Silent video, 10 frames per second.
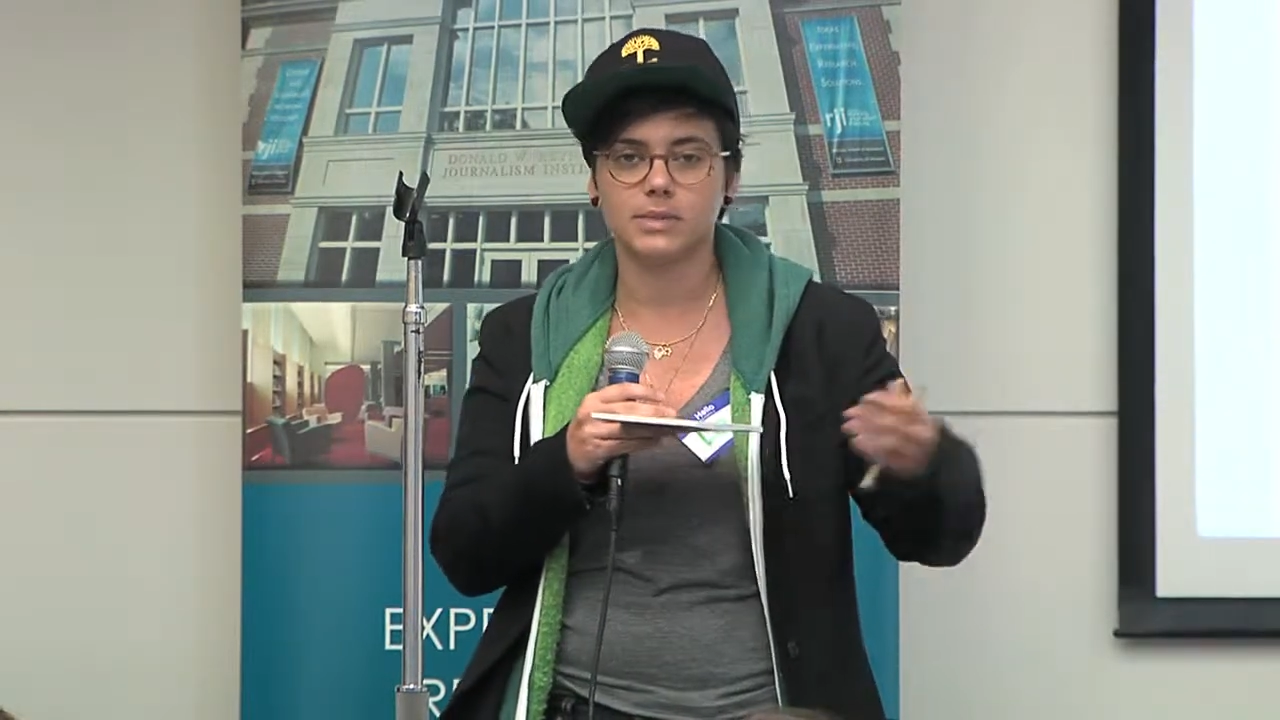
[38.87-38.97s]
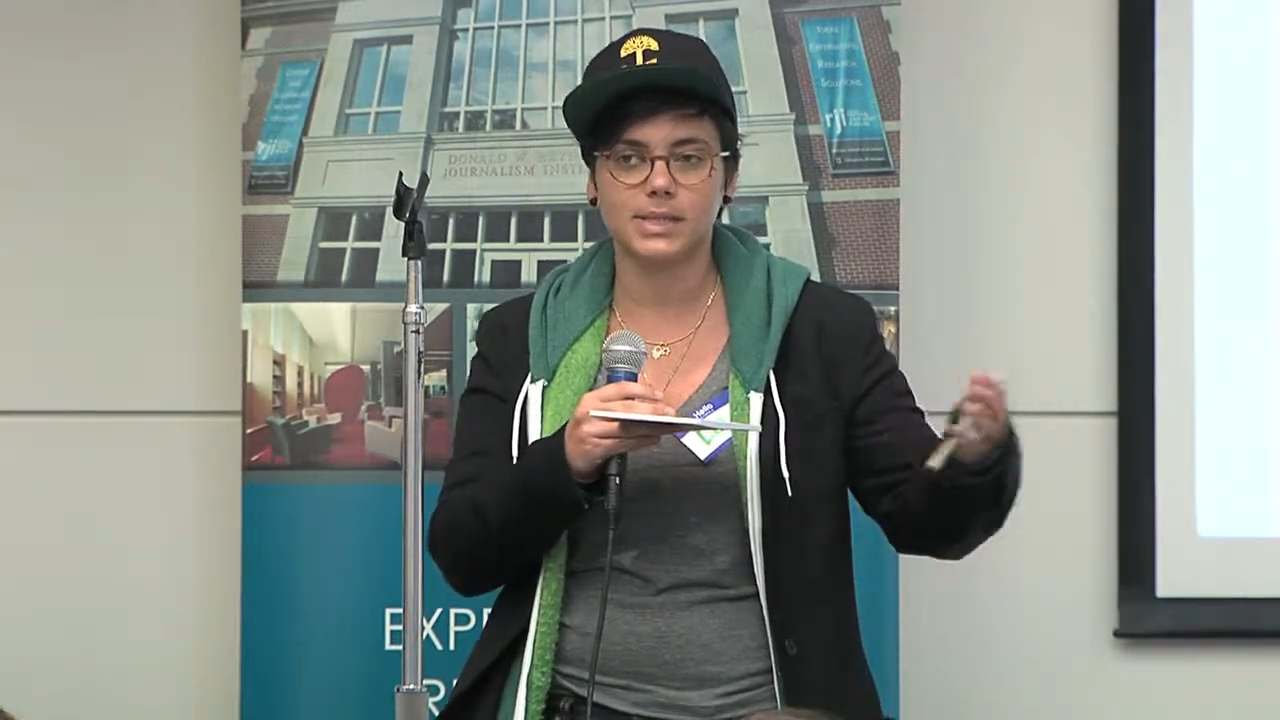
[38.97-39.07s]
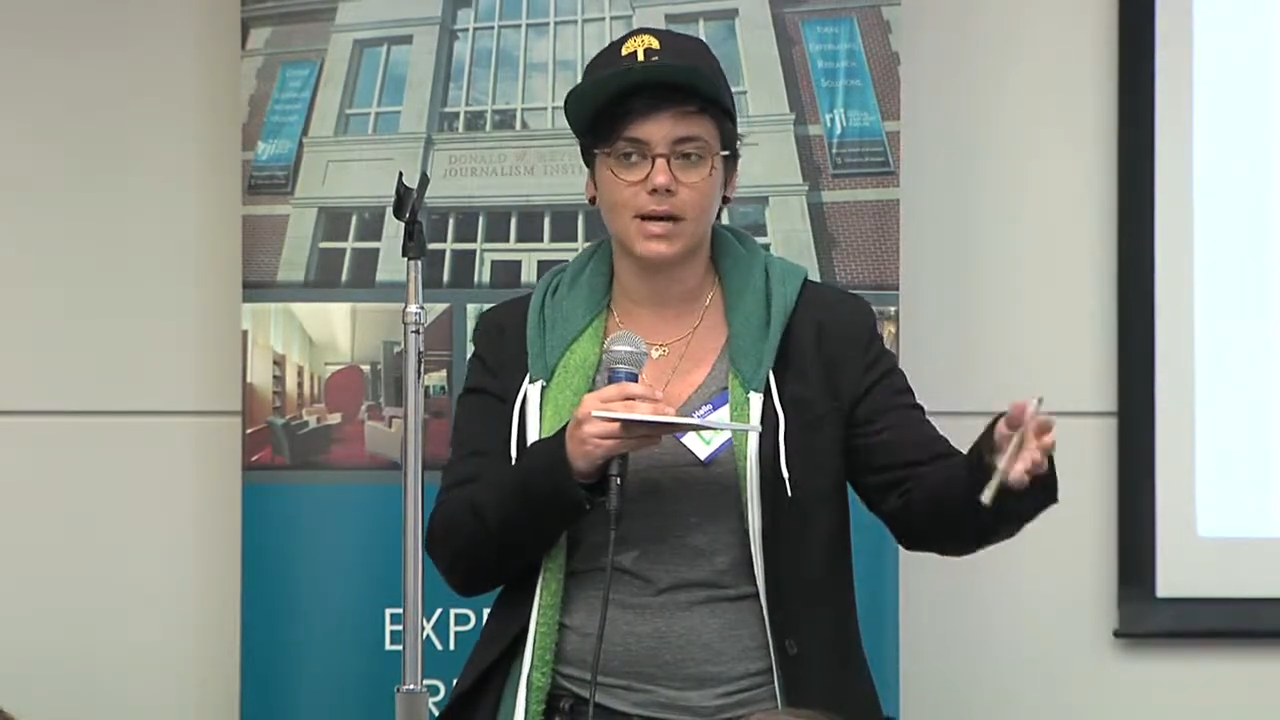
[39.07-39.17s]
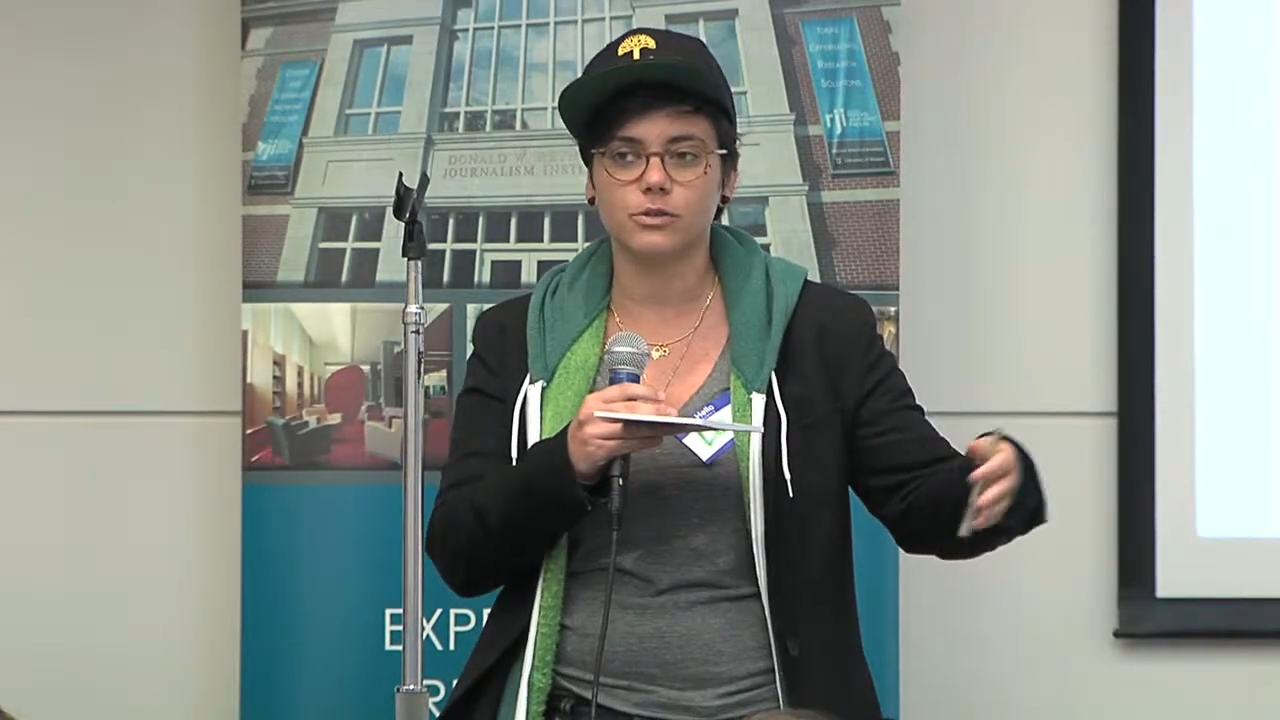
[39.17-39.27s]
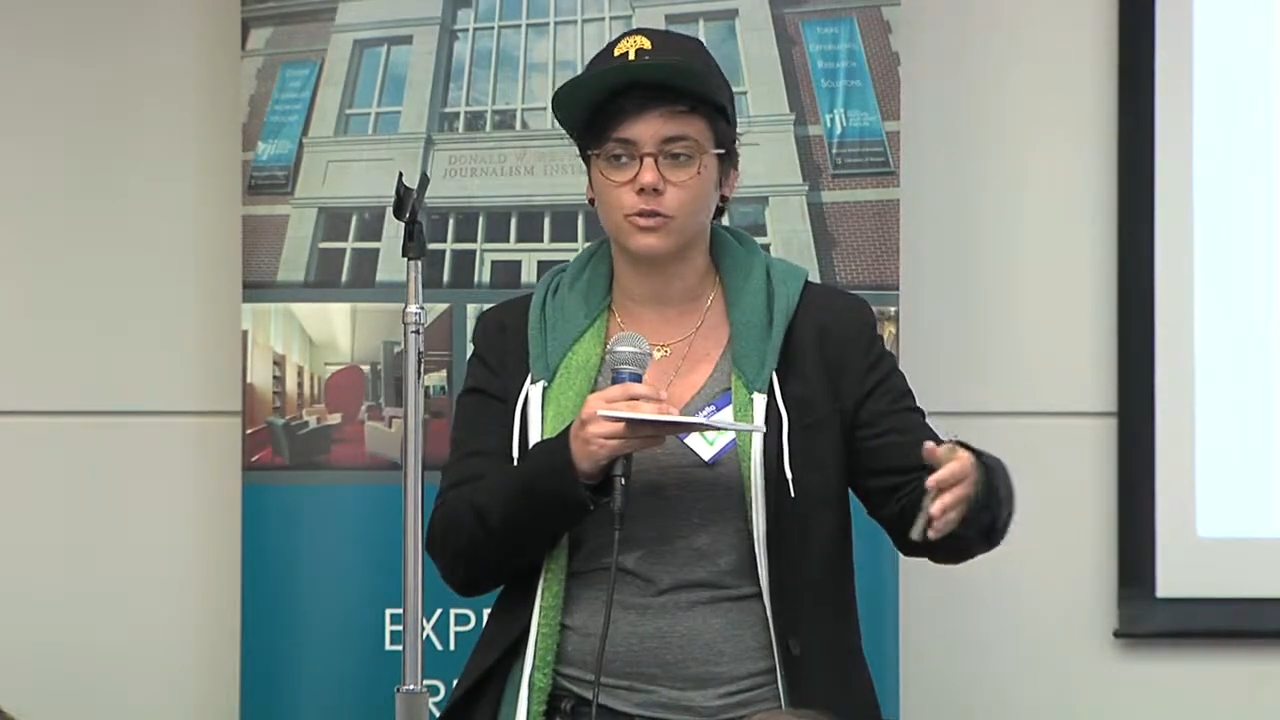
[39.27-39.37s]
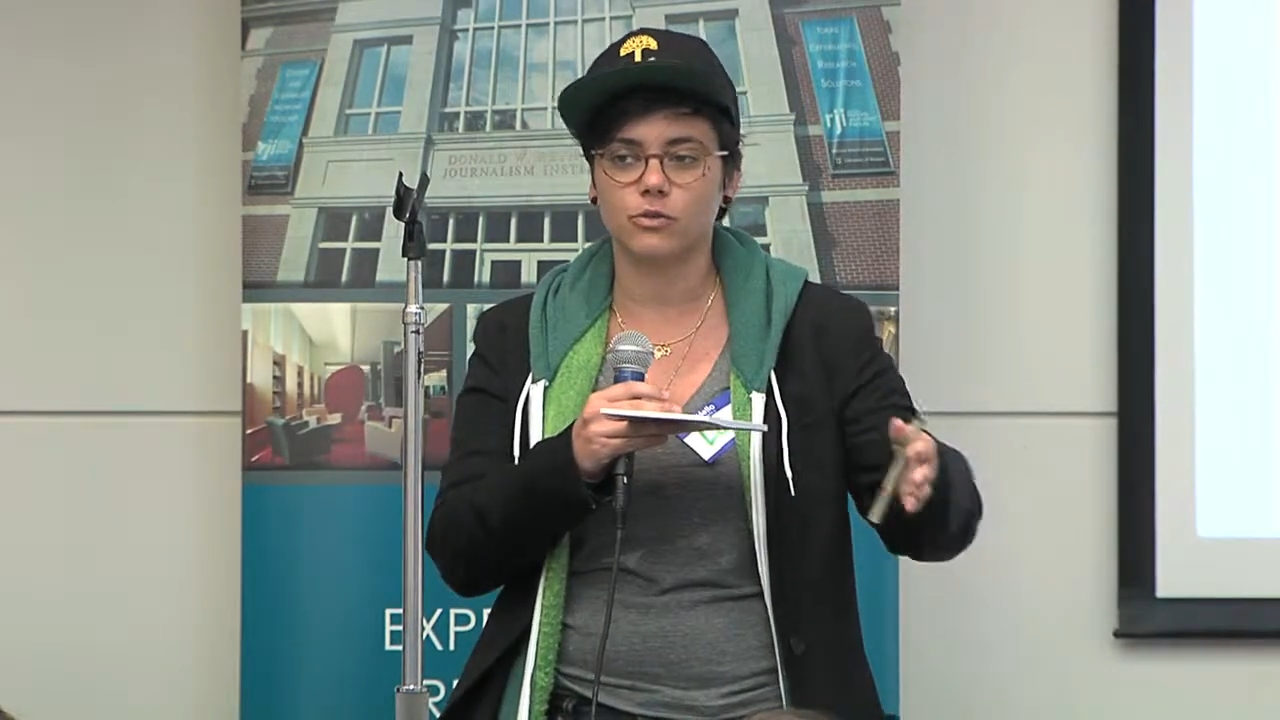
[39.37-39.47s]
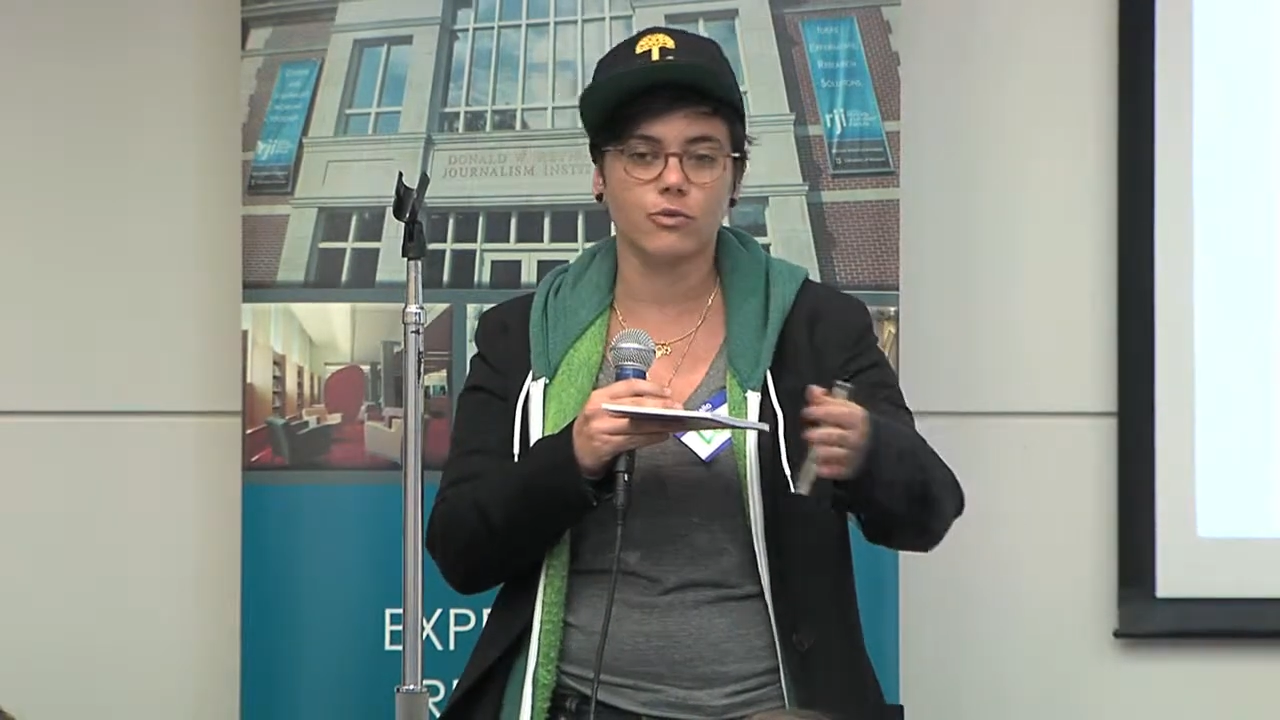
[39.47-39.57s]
sounds